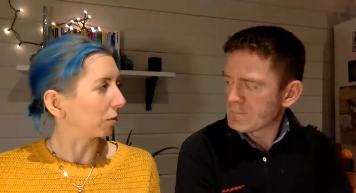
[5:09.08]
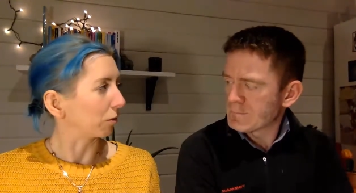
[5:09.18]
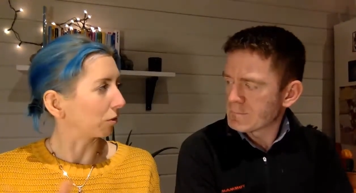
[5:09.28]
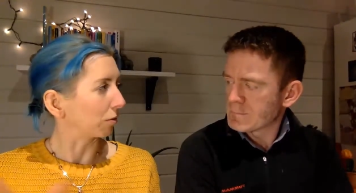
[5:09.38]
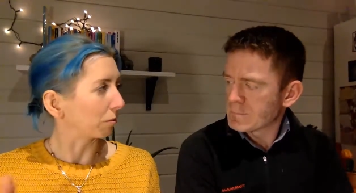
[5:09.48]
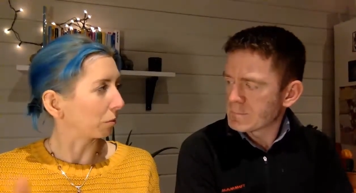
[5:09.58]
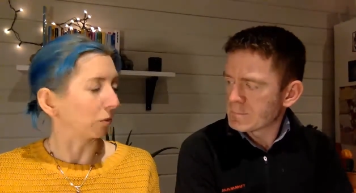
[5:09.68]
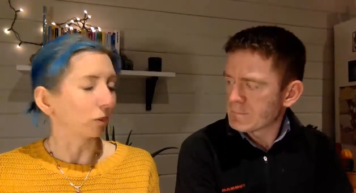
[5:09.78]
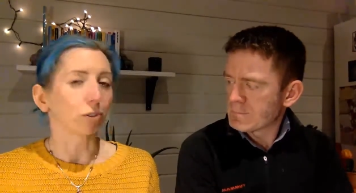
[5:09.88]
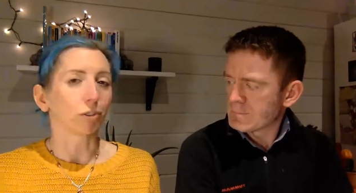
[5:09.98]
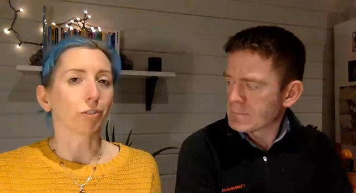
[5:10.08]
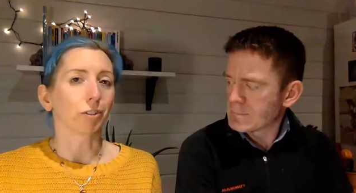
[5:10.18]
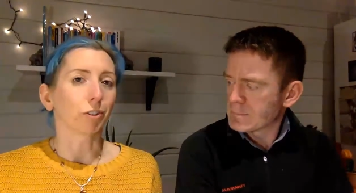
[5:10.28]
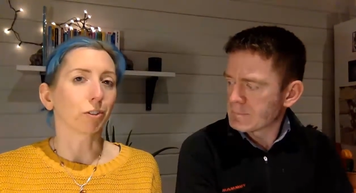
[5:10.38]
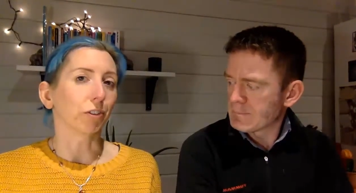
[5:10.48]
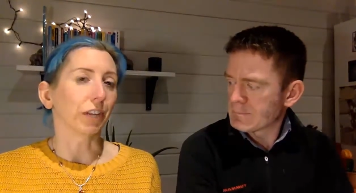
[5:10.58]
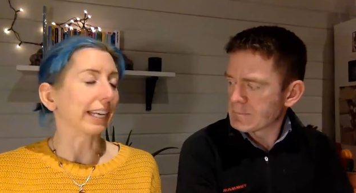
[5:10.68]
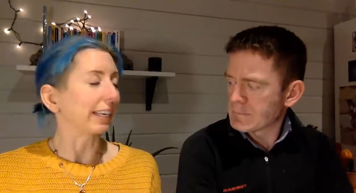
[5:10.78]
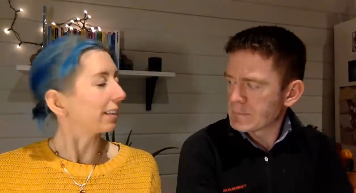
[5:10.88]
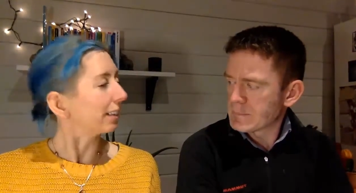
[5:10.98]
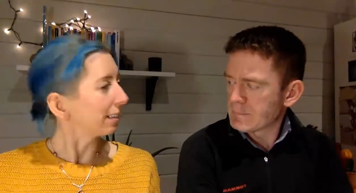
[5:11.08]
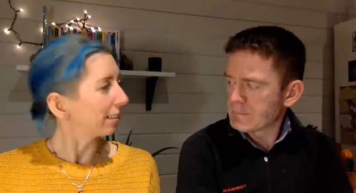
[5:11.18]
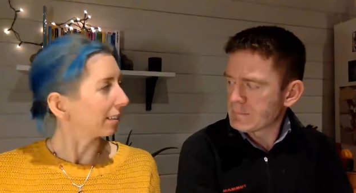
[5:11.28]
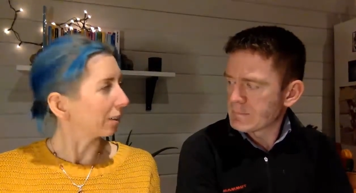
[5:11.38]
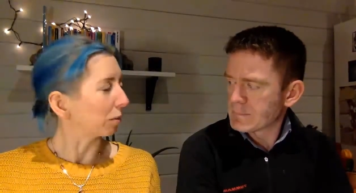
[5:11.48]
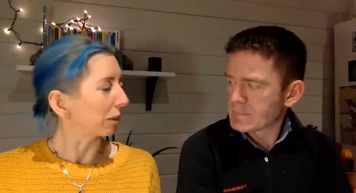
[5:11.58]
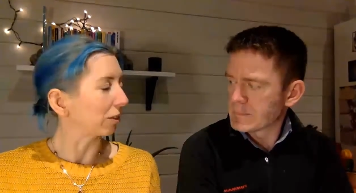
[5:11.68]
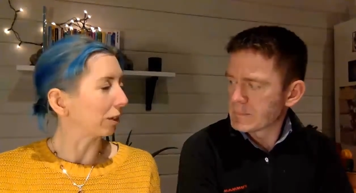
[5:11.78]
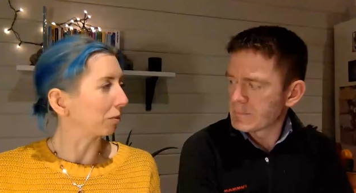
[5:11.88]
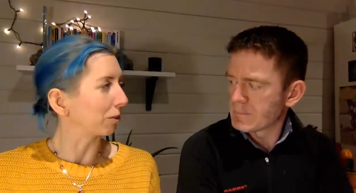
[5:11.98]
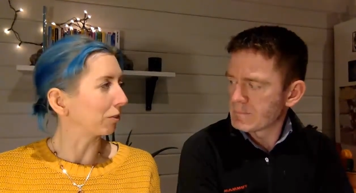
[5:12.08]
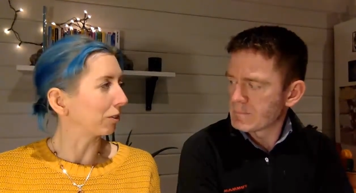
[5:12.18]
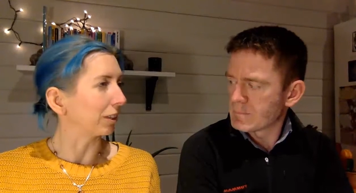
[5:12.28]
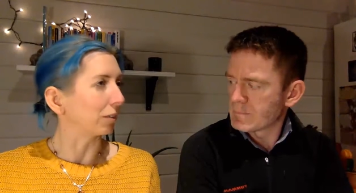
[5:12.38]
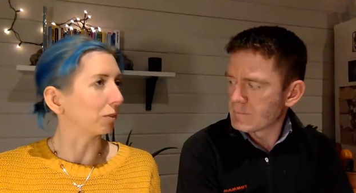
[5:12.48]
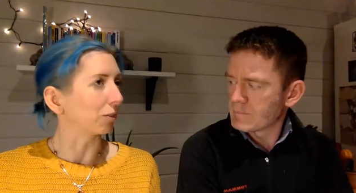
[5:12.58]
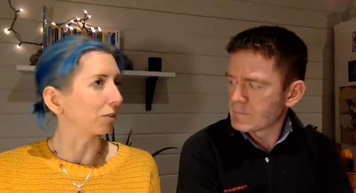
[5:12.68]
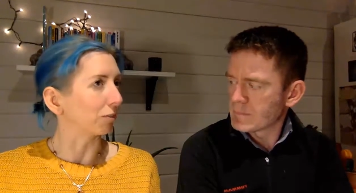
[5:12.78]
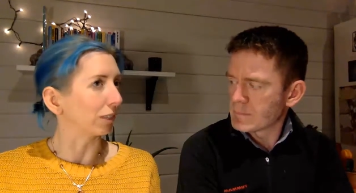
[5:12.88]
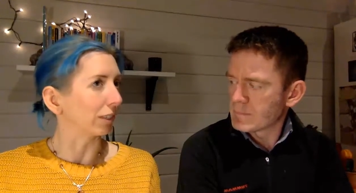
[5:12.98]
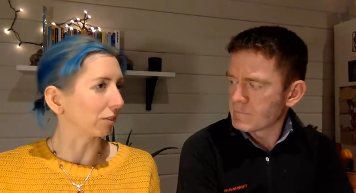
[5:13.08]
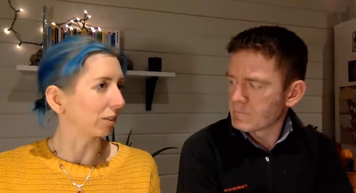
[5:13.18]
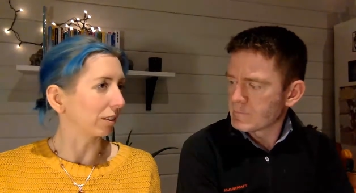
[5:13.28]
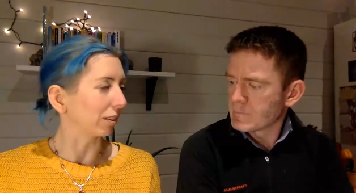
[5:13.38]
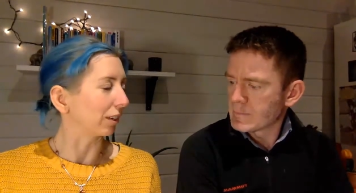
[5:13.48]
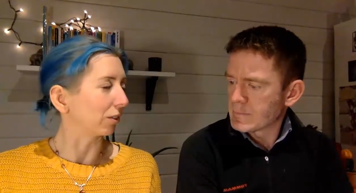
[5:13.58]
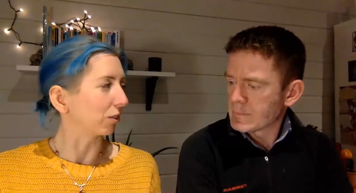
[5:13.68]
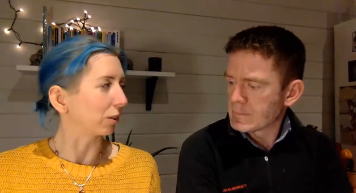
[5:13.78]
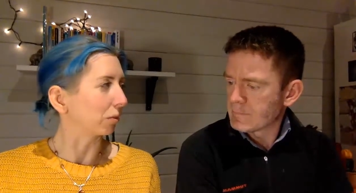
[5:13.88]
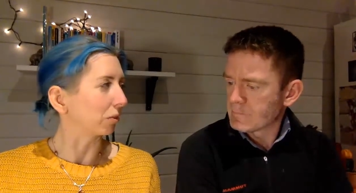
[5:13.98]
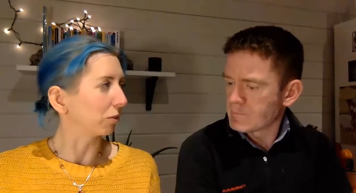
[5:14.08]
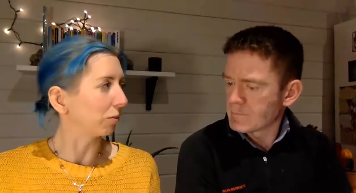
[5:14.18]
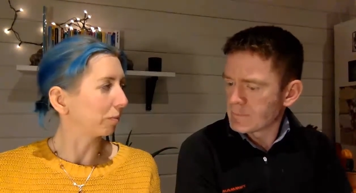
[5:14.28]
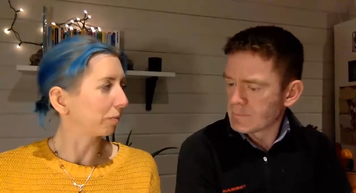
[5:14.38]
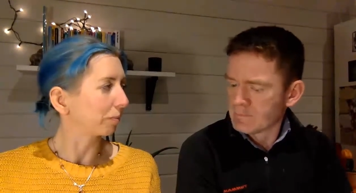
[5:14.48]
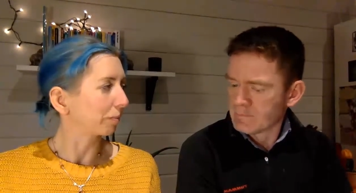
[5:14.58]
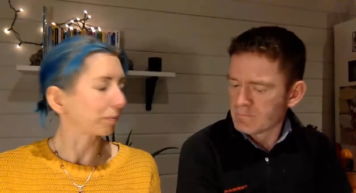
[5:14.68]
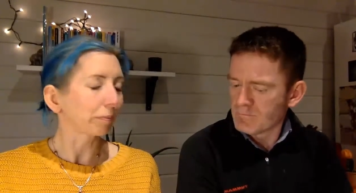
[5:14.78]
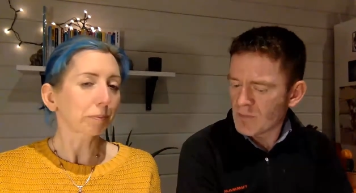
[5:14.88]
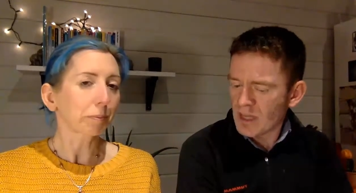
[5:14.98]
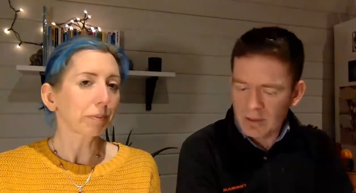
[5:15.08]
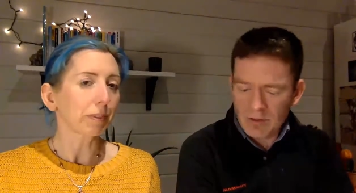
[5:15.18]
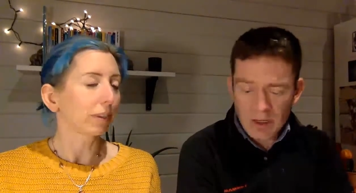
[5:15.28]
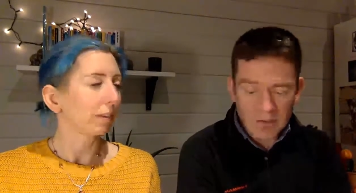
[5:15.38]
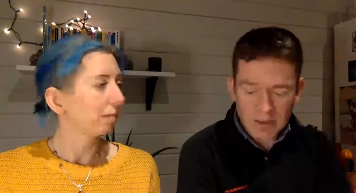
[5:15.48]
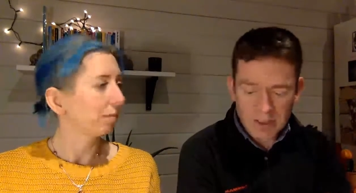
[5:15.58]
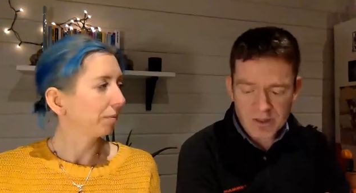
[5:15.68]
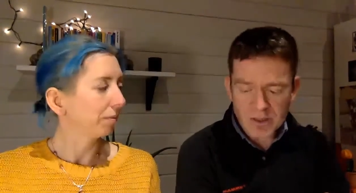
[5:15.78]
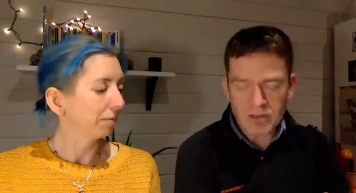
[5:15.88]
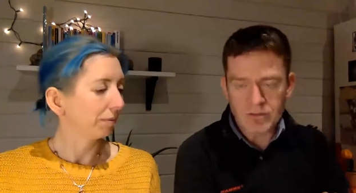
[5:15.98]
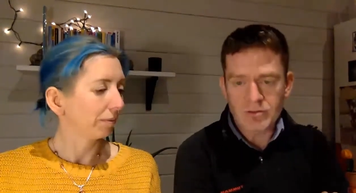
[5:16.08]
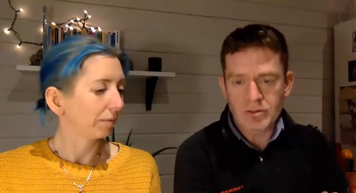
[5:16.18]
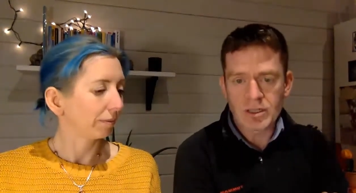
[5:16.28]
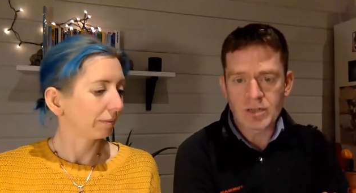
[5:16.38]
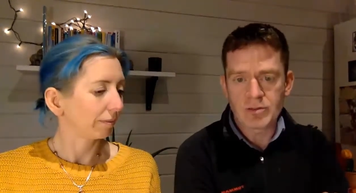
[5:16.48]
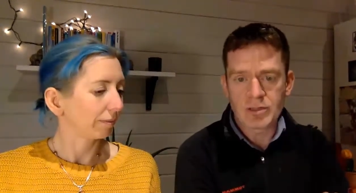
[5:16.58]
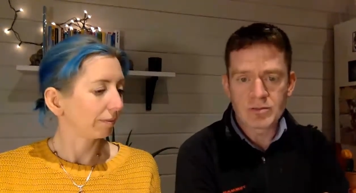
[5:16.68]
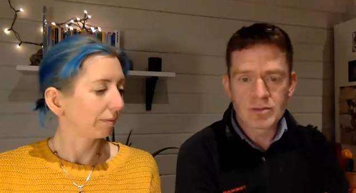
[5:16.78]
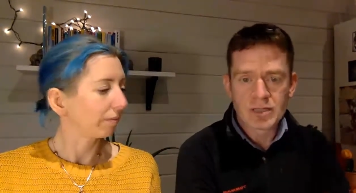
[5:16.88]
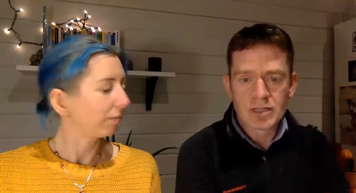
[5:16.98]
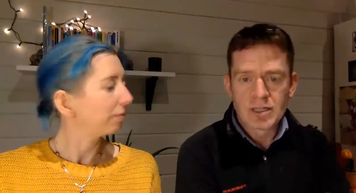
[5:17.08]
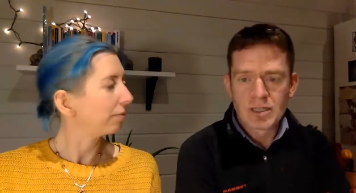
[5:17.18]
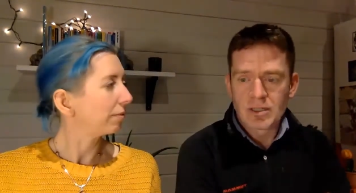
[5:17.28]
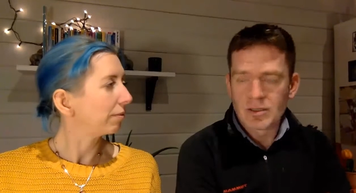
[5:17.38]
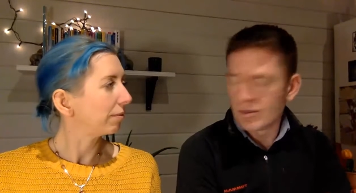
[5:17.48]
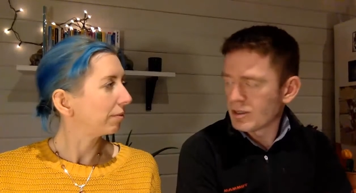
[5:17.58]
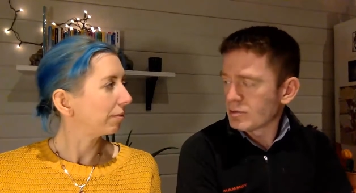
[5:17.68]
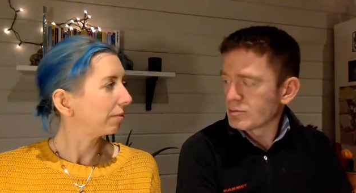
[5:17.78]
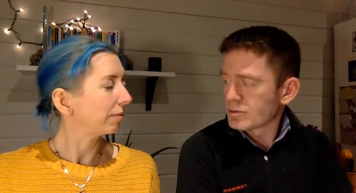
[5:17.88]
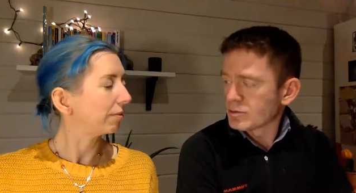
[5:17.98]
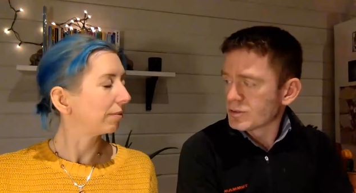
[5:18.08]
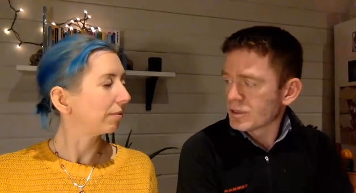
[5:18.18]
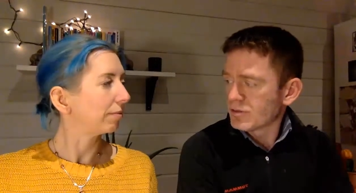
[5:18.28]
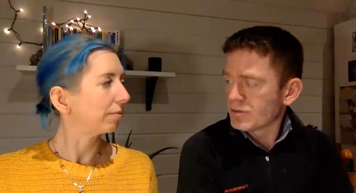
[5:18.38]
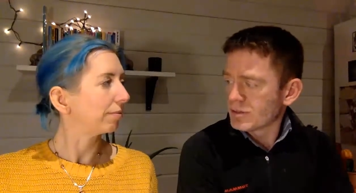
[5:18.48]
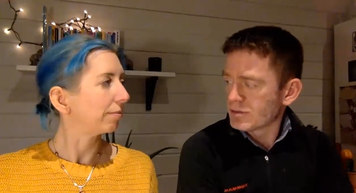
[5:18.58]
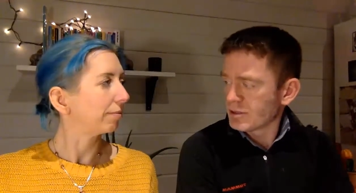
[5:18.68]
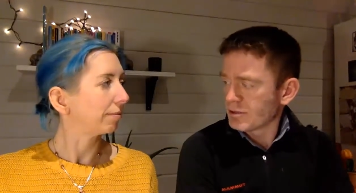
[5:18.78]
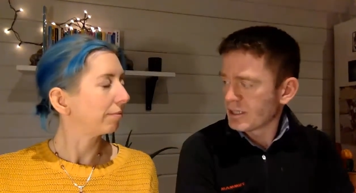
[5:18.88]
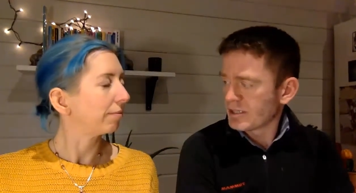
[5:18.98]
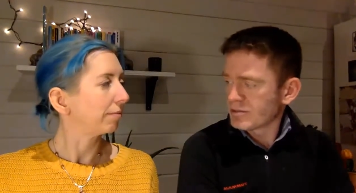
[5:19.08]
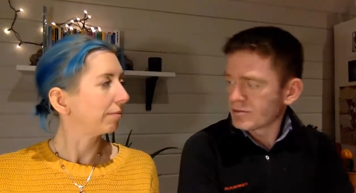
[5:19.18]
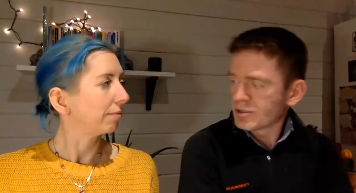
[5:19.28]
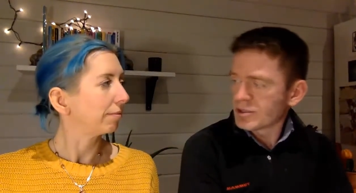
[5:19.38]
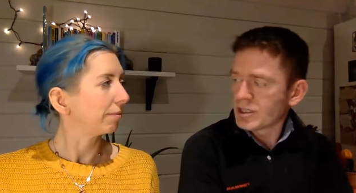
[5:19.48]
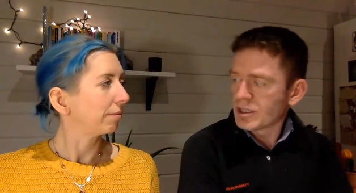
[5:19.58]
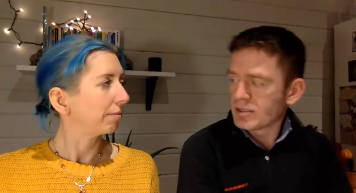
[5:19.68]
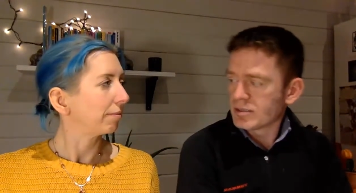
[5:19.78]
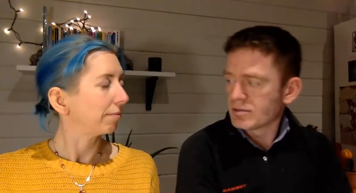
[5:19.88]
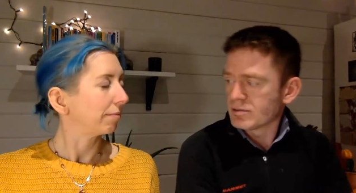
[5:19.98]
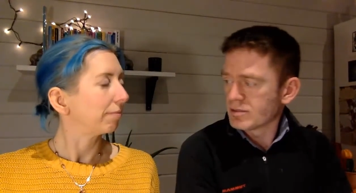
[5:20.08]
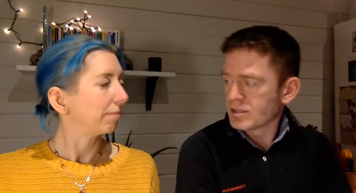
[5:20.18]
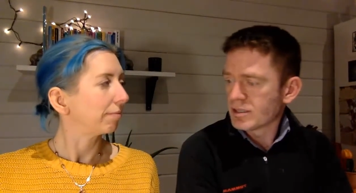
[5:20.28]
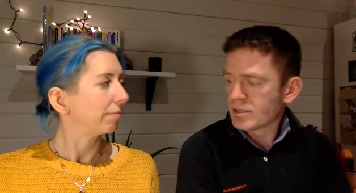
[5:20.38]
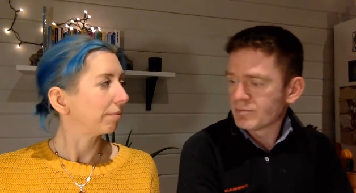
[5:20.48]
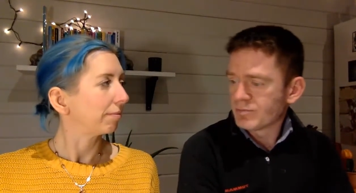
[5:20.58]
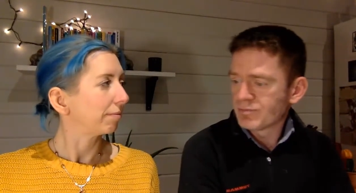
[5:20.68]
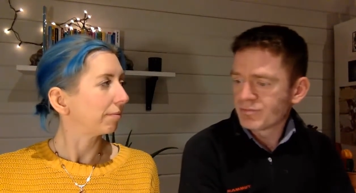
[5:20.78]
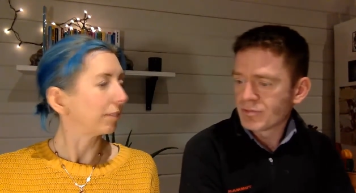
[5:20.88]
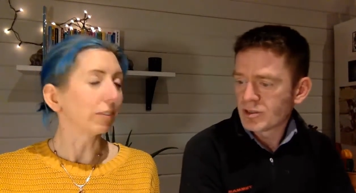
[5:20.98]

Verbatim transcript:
Speaker 1: just one of his short stories. is called The Langoliers, and it's about time travel, and it was just a really interesting take on time travel. Hmm.
Speaker 2: I mean, I've, I've read his stuff. I've read I've read lots of the old school stuff. The you know it and Christine and um, I've